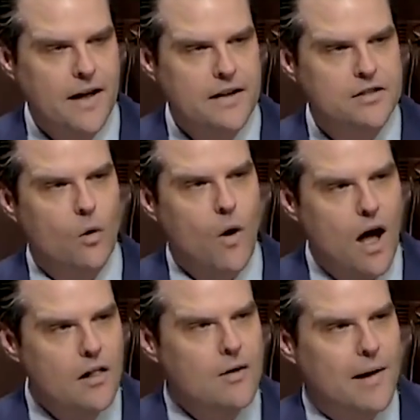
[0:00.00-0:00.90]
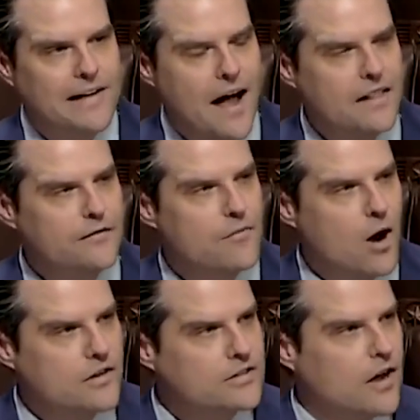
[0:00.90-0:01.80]
And so while my colleague from
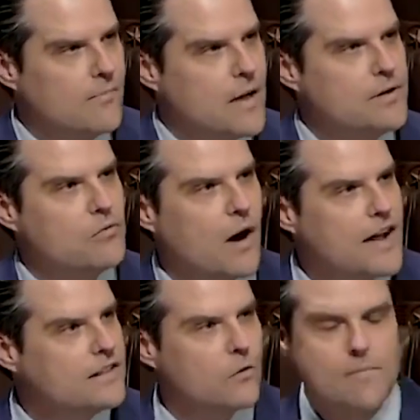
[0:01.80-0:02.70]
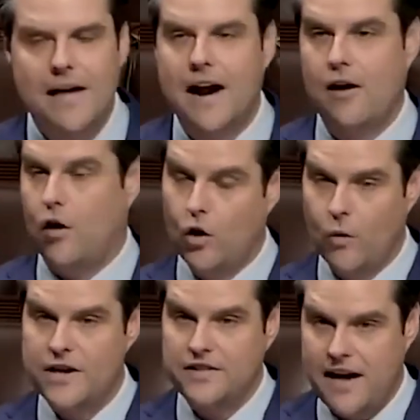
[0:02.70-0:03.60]
Arkansas may be right that we may not
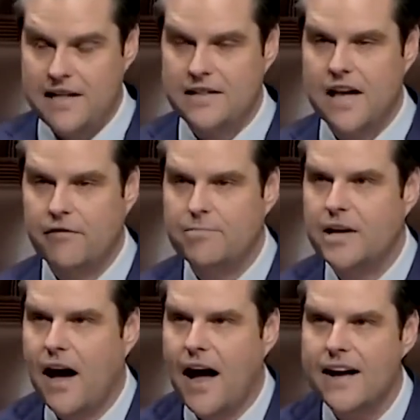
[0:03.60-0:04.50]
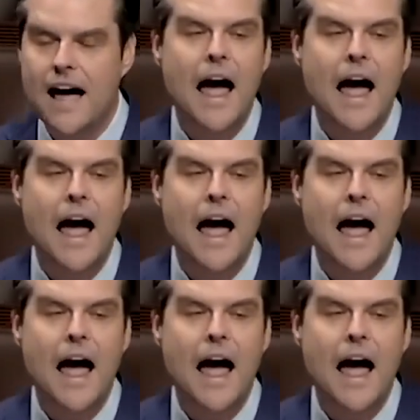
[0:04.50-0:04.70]
always hate the FBI,